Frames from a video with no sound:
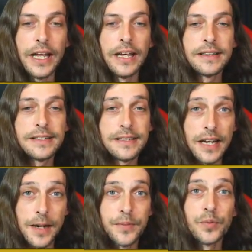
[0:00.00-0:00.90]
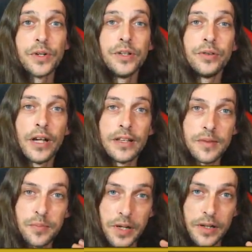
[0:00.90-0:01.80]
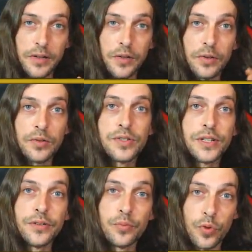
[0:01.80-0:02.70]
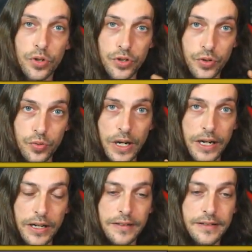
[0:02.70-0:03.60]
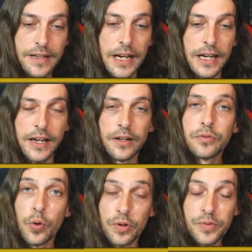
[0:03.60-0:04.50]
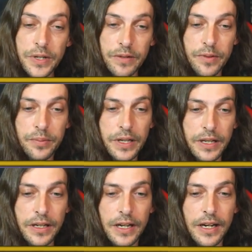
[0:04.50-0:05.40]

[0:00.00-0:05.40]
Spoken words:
except when you get to Pinnacles and you want to do raids, and of course PvP.